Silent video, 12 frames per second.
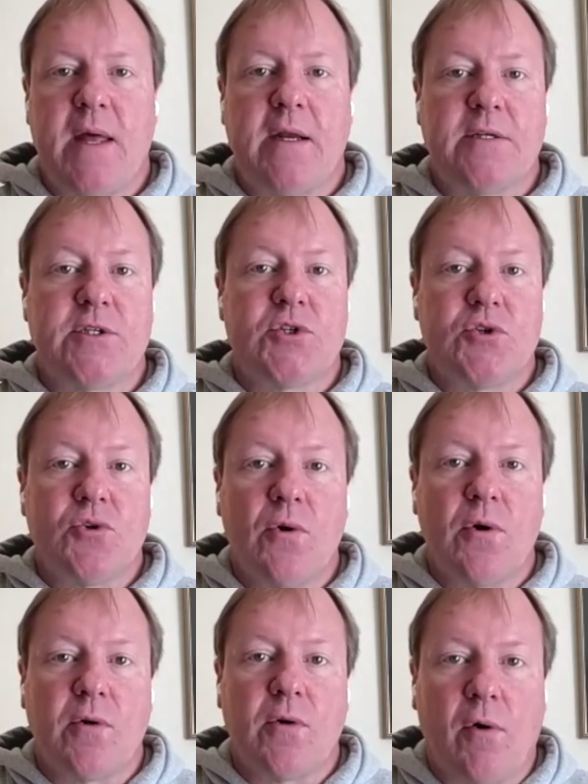and I
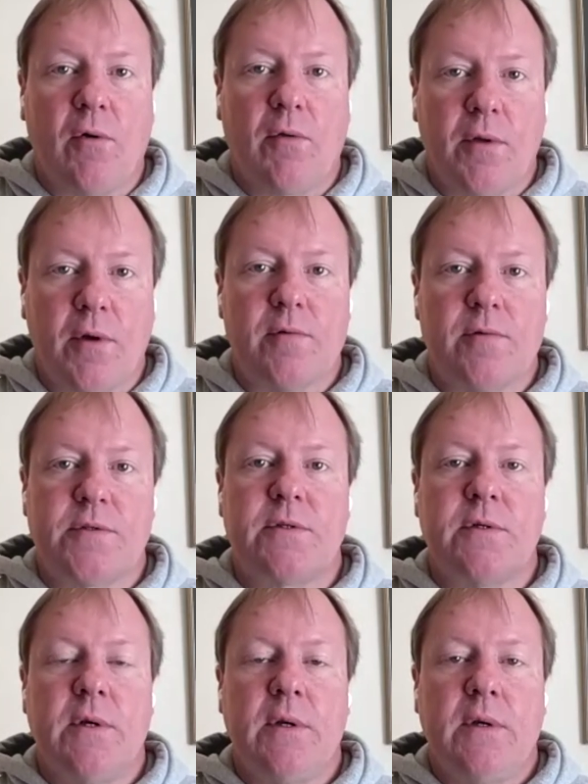stored all
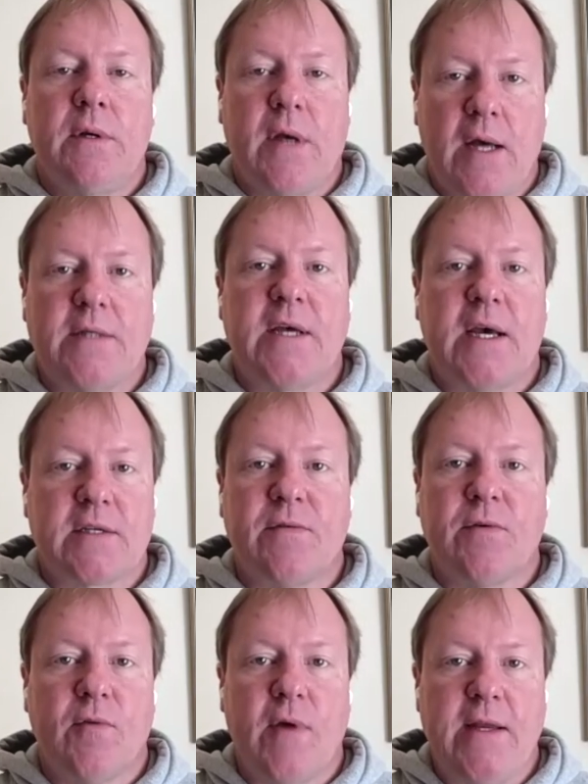those contacts
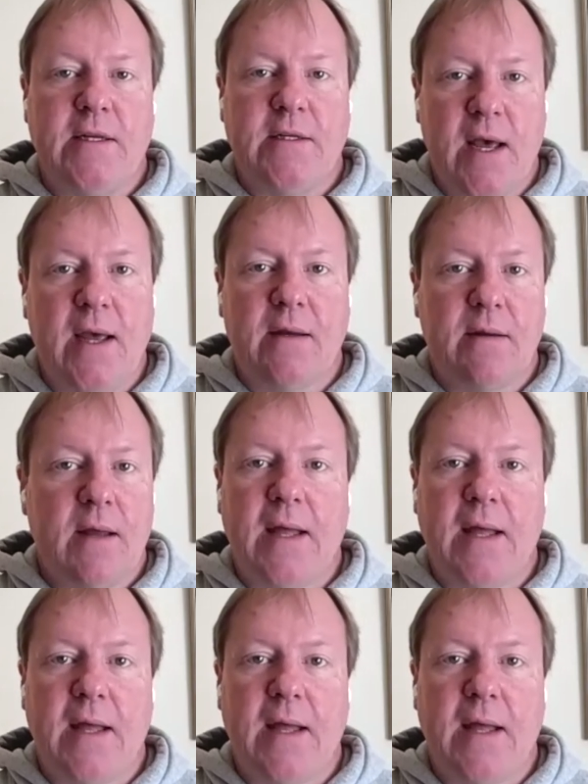for a rainy day.